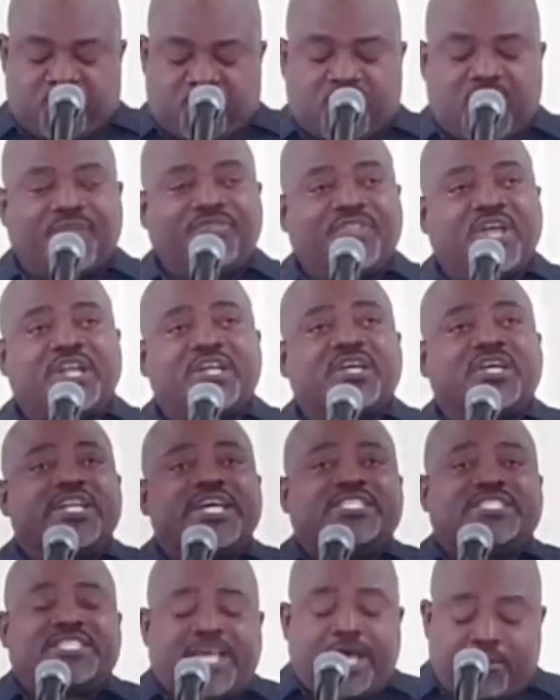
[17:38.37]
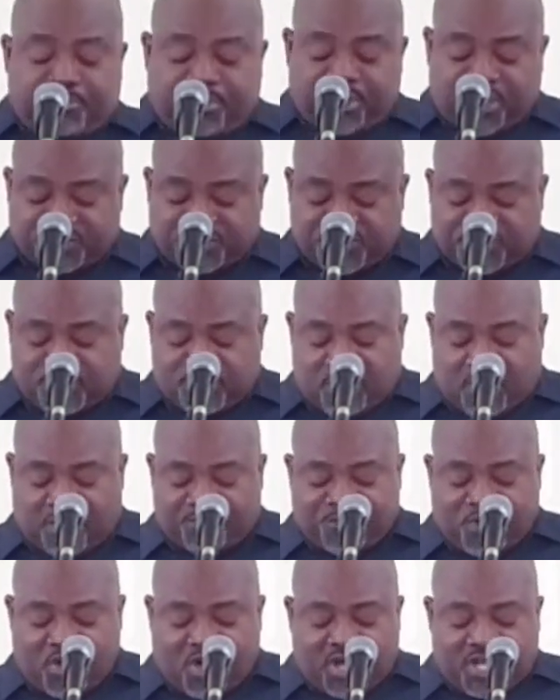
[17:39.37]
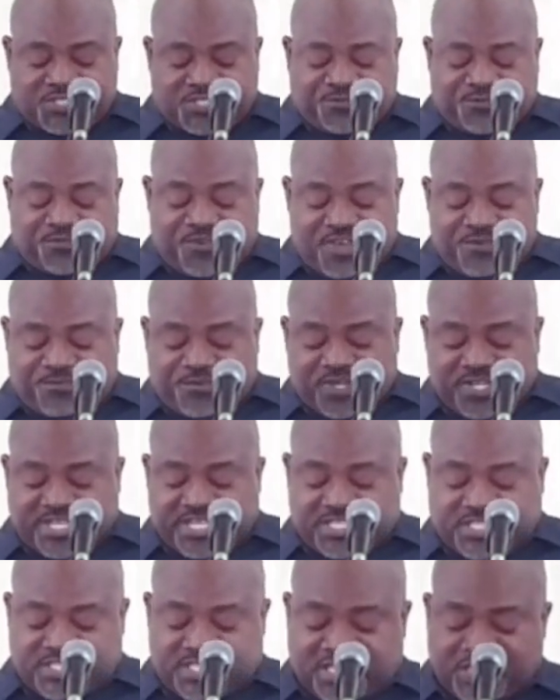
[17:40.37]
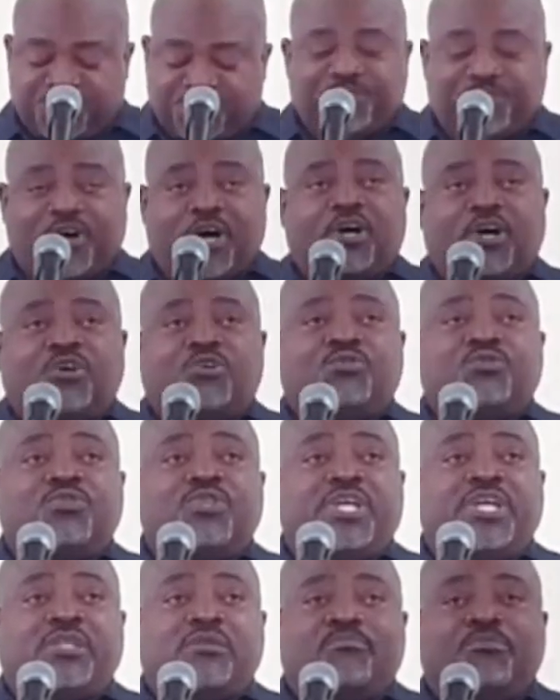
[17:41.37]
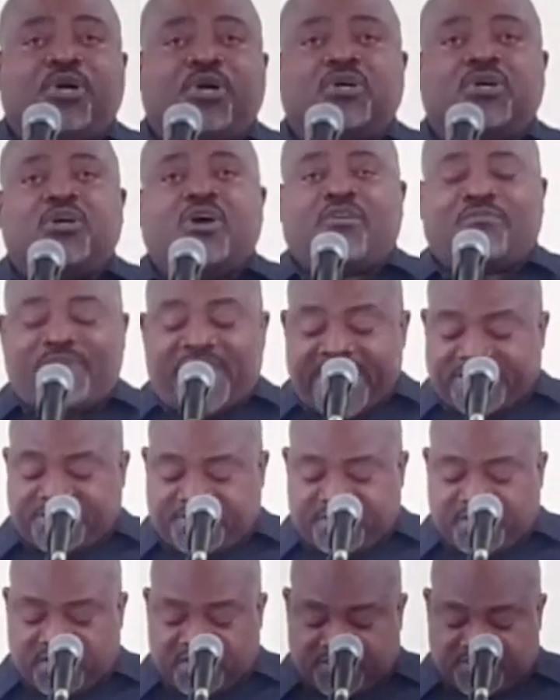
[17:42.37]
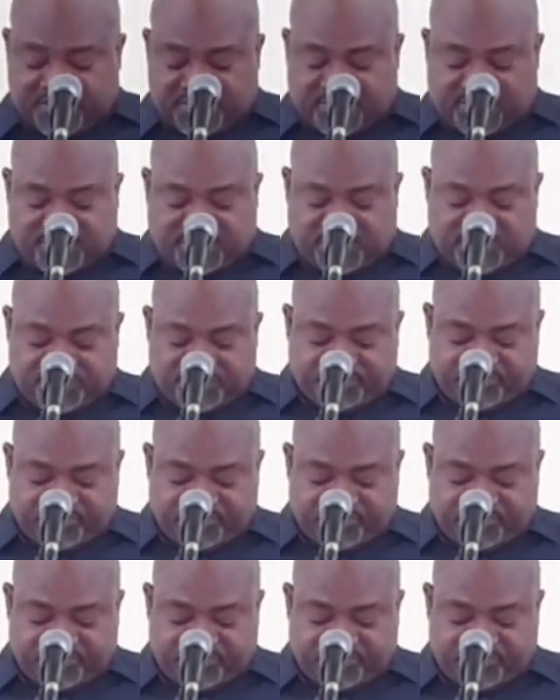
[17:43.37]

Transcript: Another good example of, of God's faithfulness is found in the book of Exodus.